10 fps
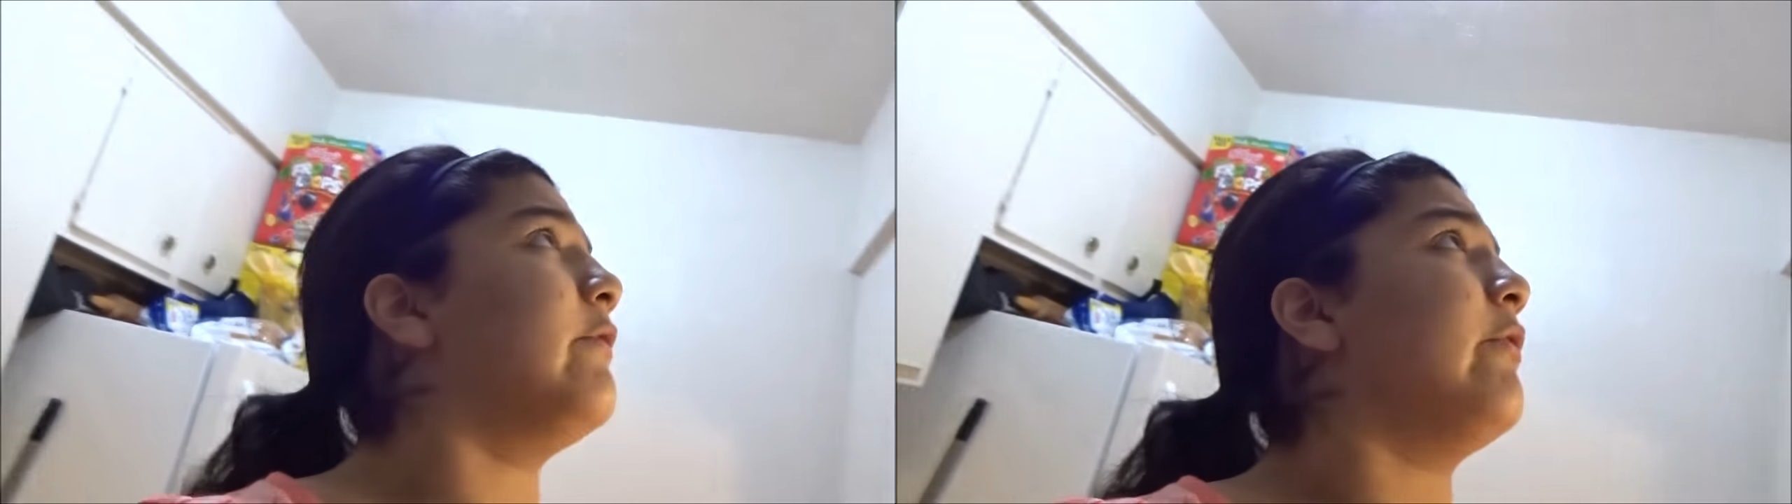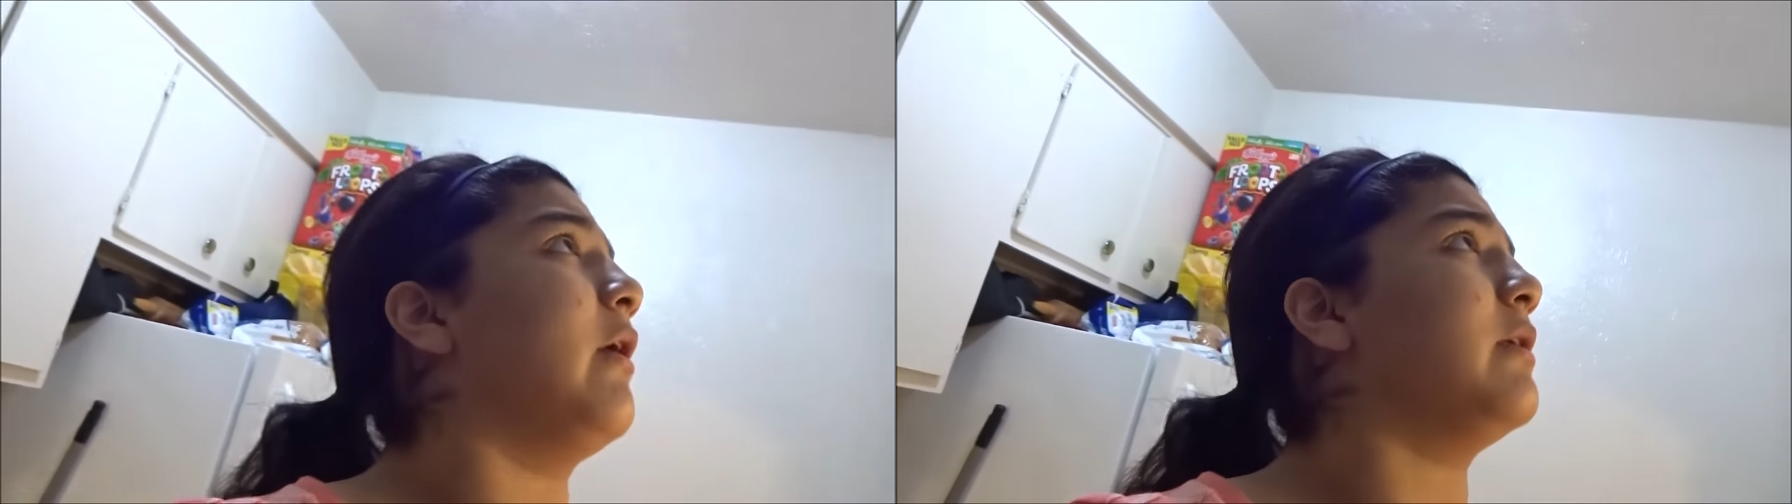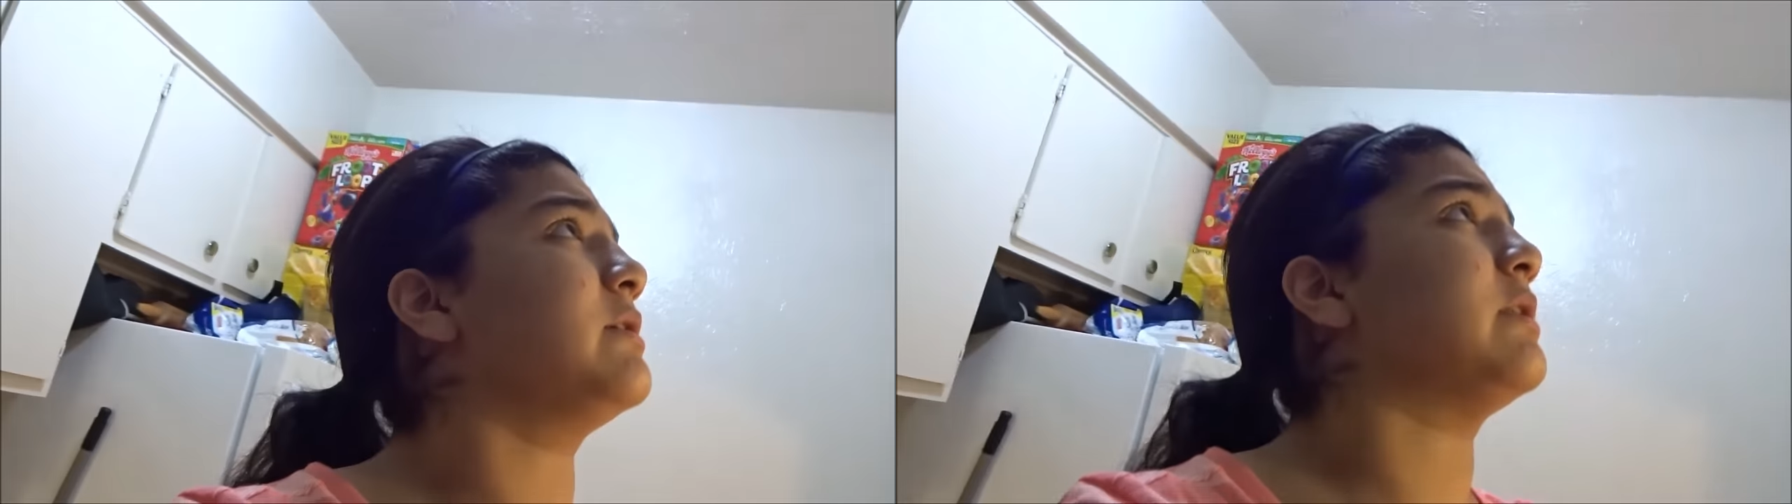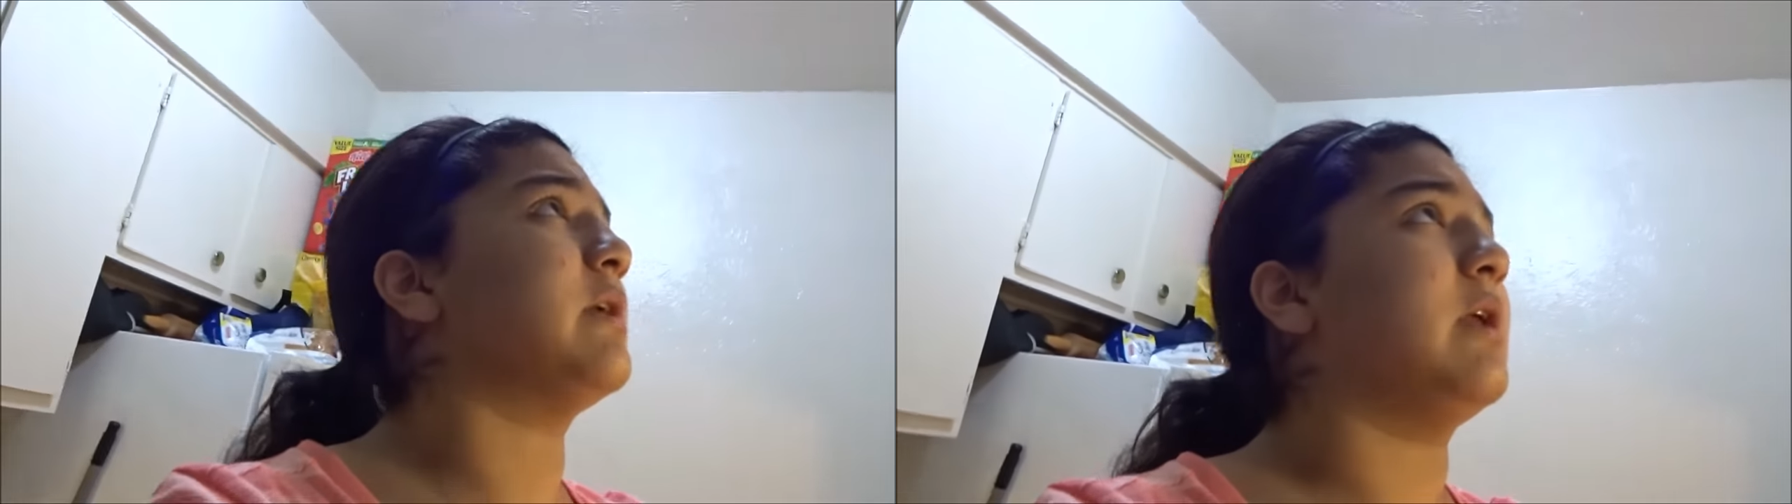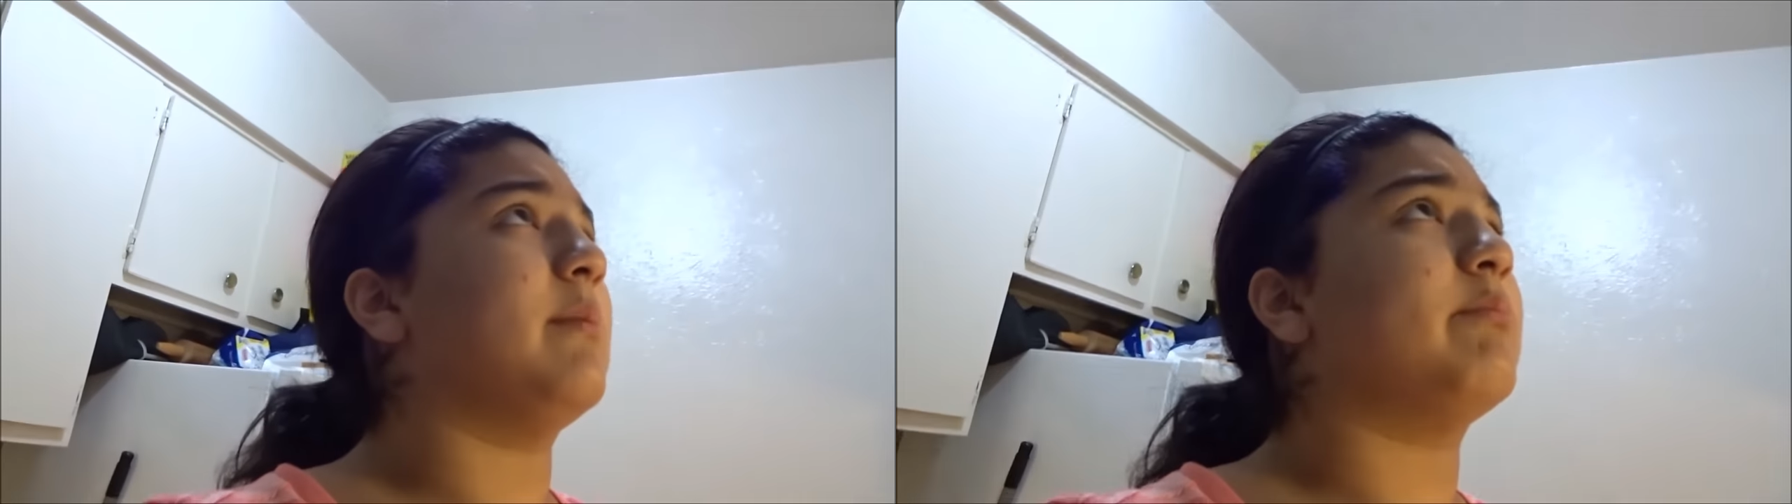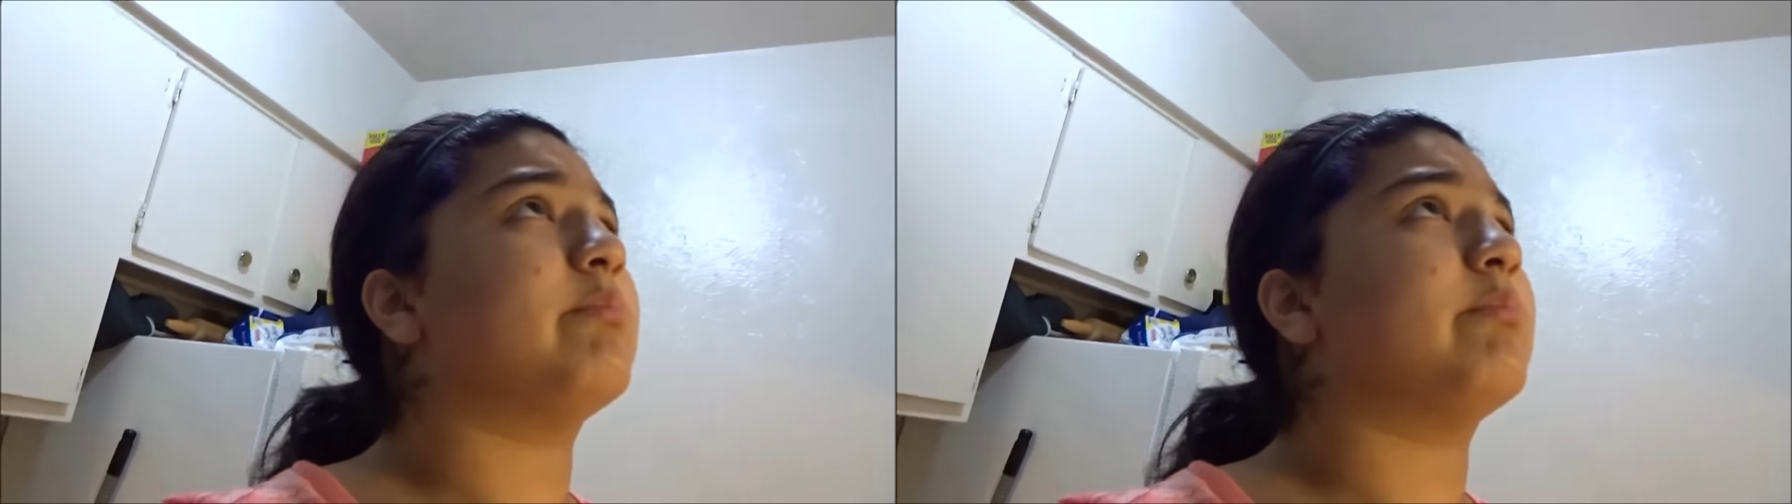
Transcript: fall asleep.